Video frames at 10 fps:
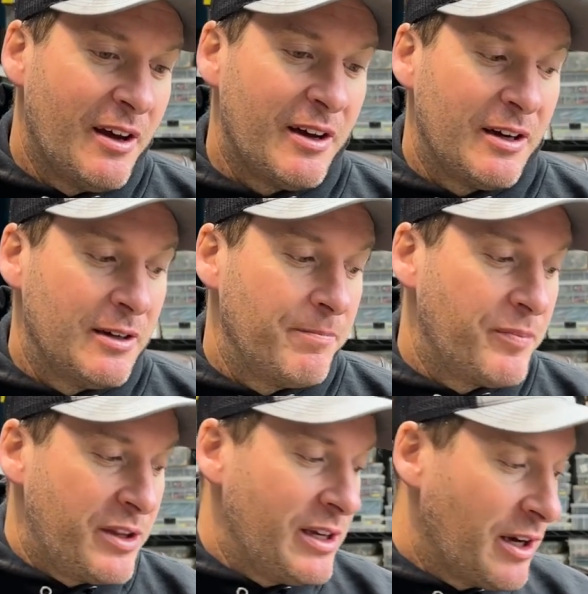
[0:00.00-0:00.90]

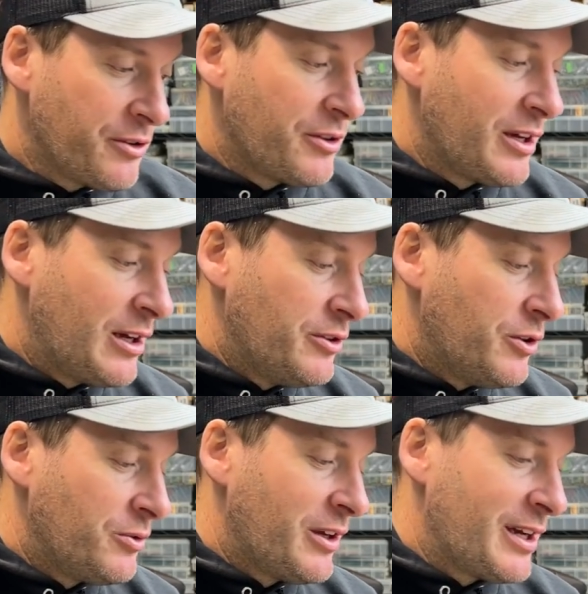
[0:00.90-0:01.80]
The other thing I'll
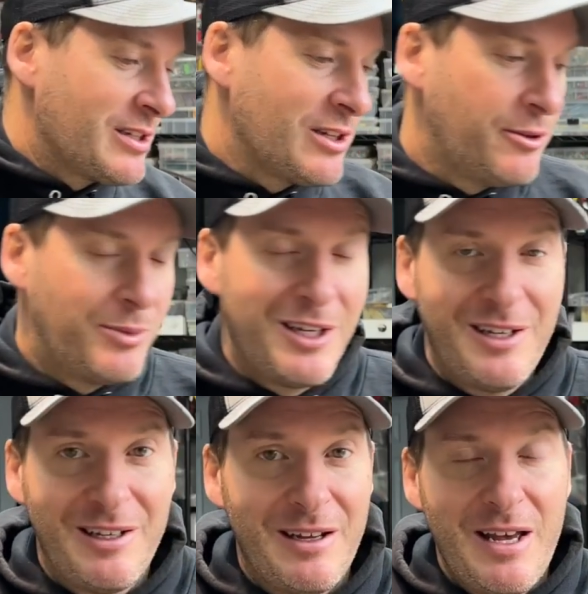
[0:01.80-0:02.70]
note, like I said in the
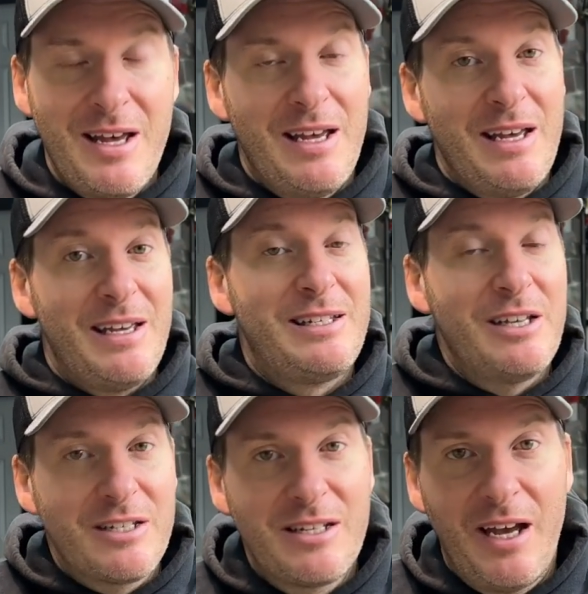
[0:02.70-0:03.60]
beginning, it
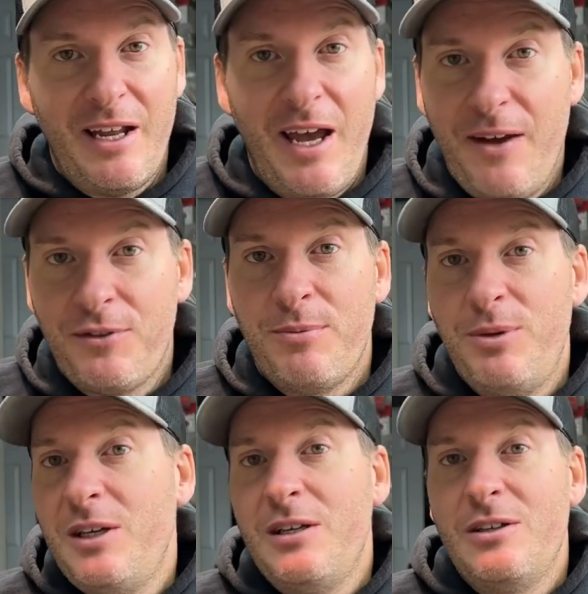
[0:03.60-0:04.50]
does not have to
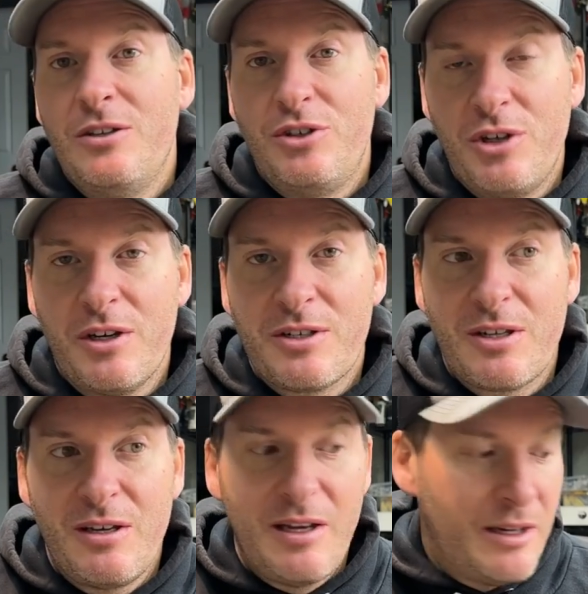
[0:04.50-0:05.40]
be just
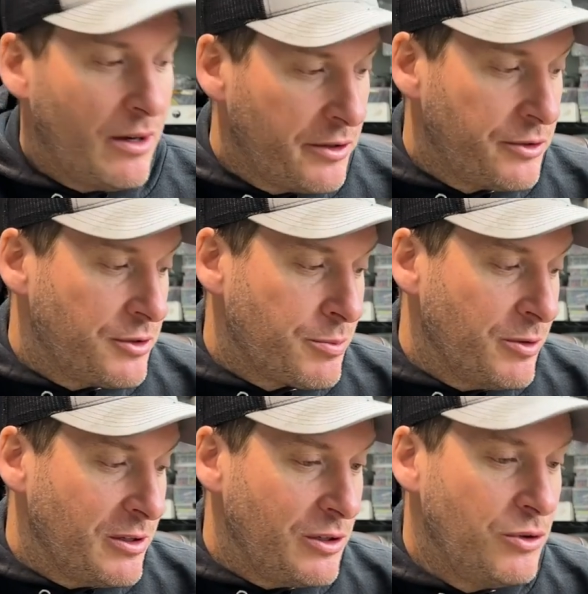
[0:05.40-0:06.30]
an
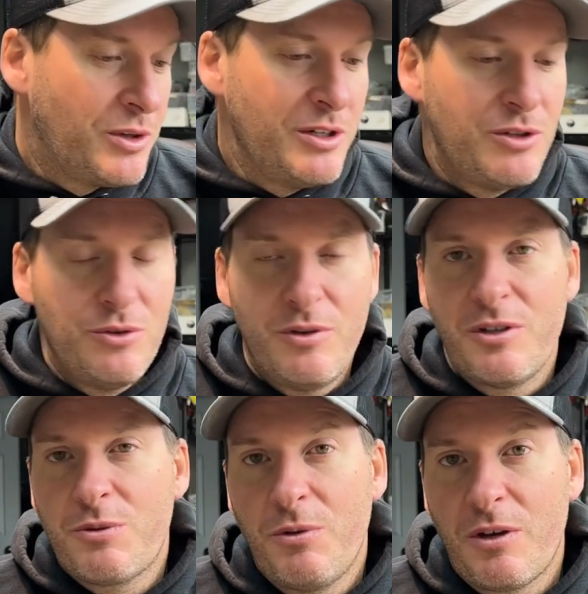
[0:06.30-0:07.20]
underspin. You can do
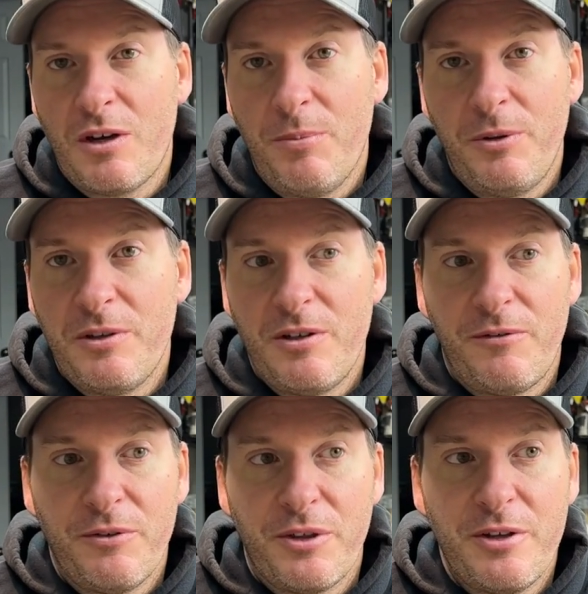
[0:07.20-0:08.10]
this with a couple of
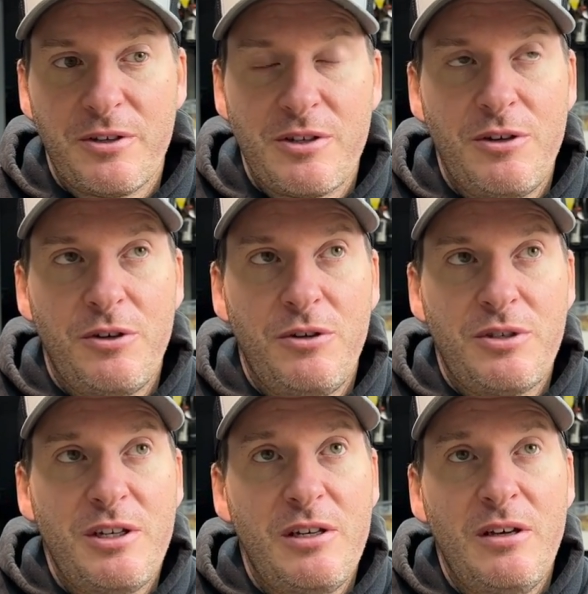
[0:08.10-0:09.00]
different things. You know, you
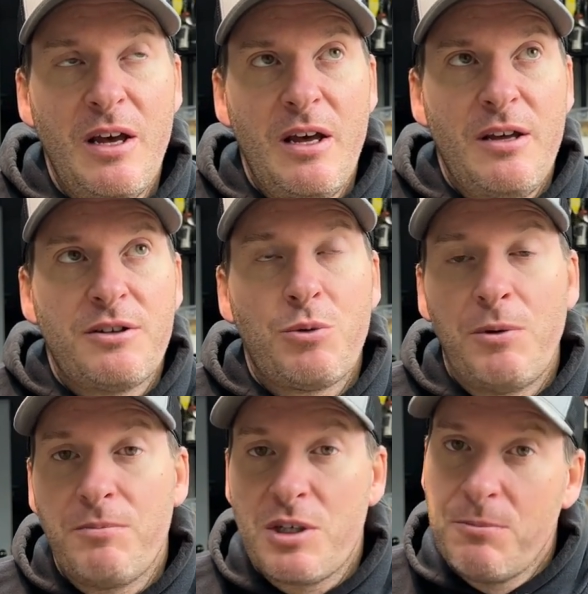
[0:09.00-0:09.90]
see
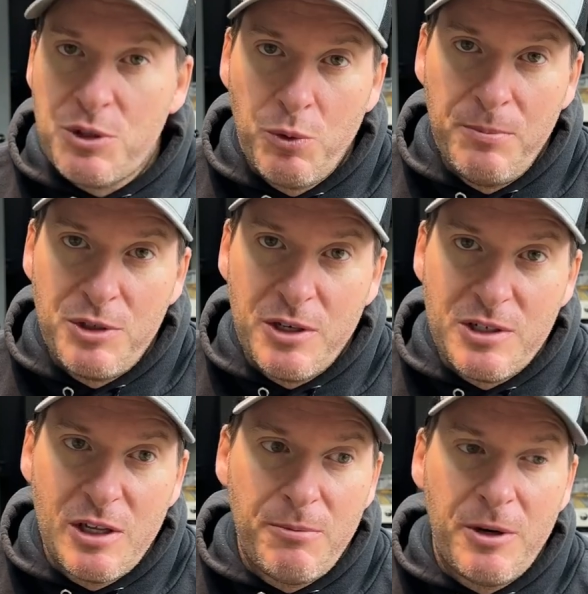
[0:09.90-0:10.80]
some swim
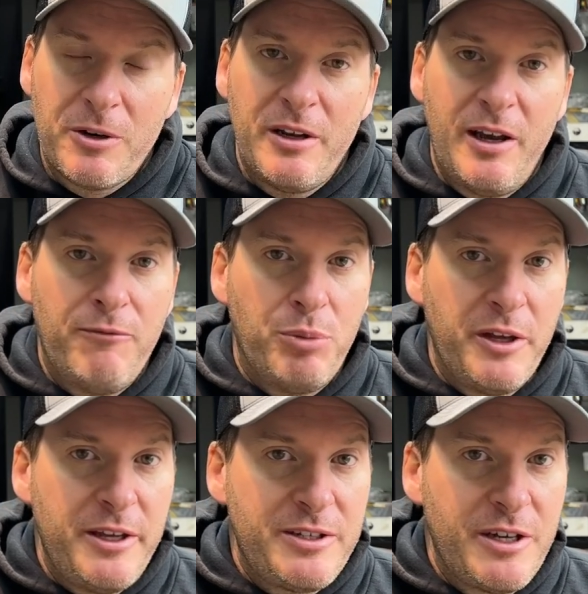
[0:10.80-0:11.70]
jigs on the market have
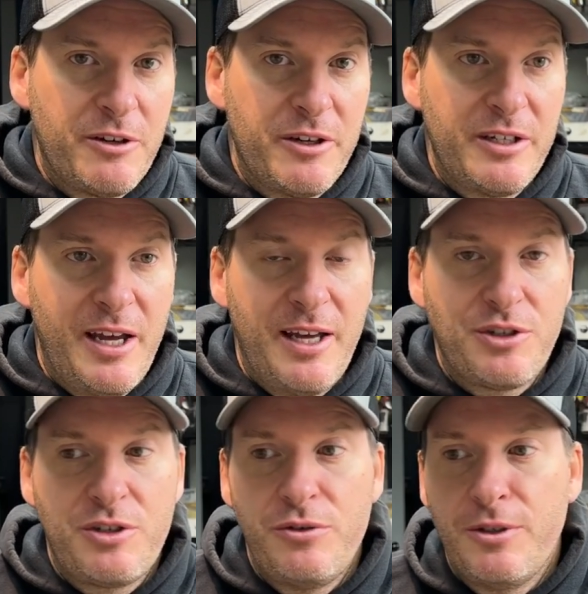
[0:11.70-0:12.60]
blades that are
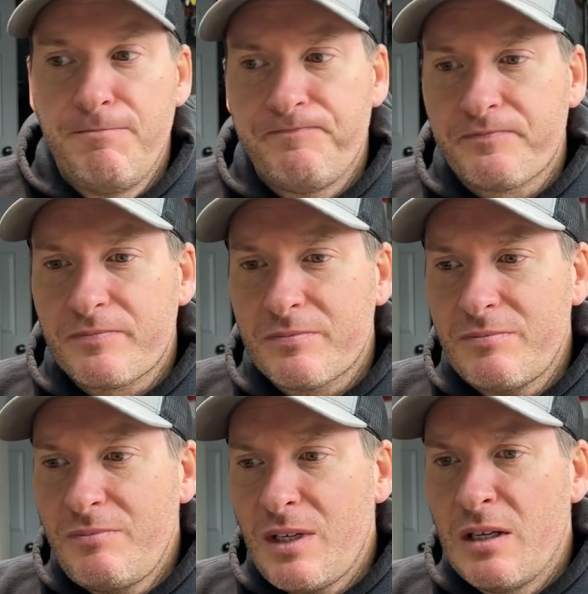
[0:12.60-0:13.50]
attached to
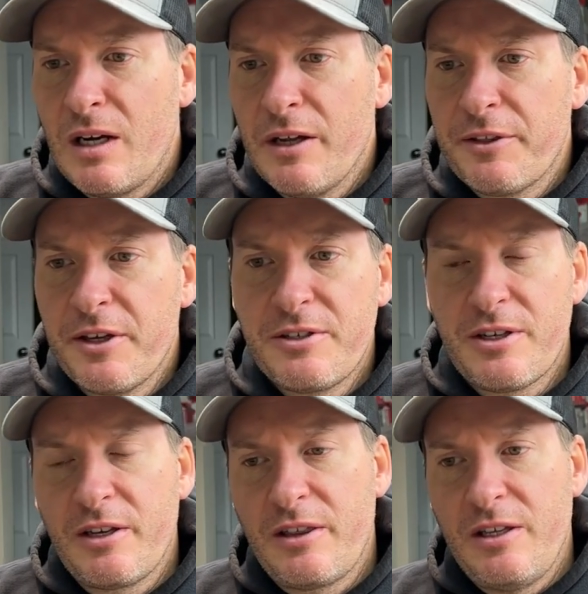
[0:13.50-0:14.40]
it. Things
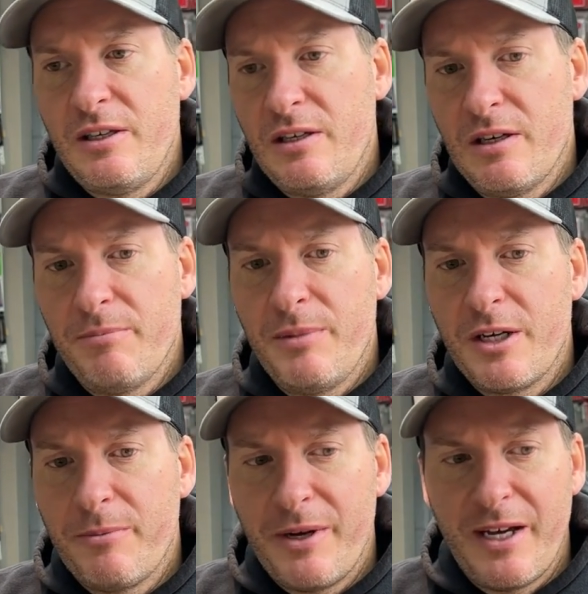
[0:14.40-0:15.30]
like the
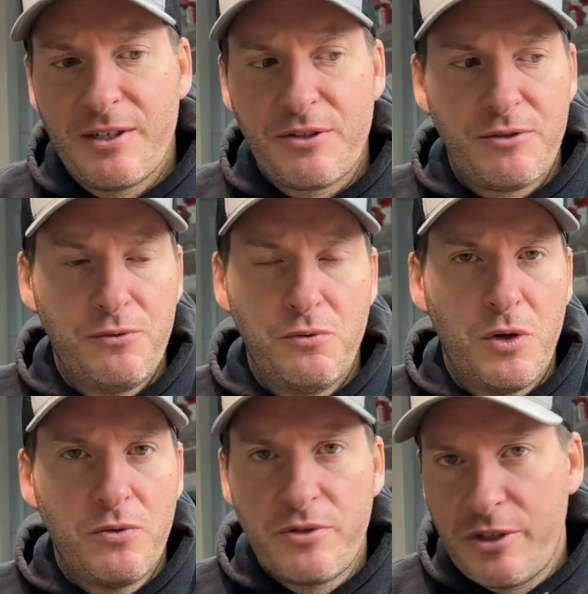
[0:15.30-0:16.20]
Megabass
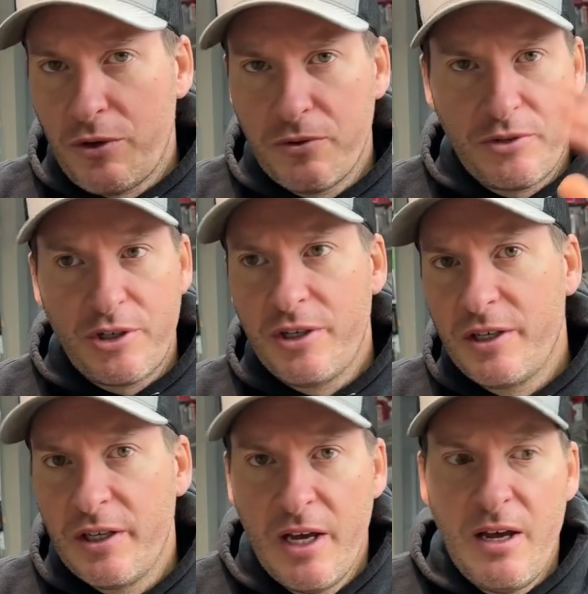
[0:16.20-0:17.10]
Uozo
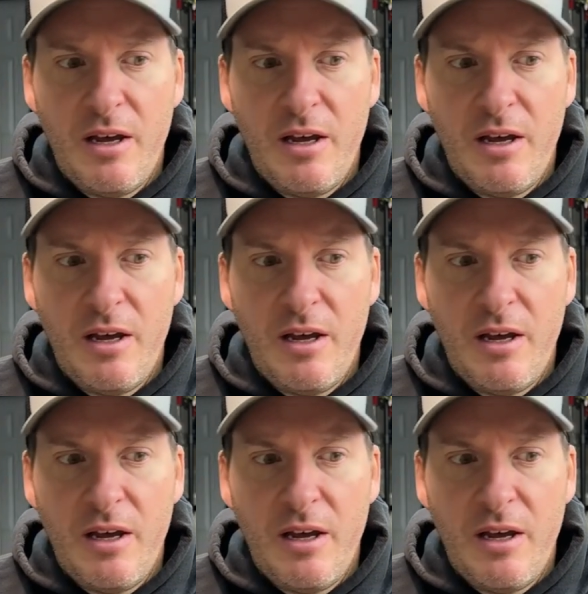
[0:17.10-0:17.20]
jig.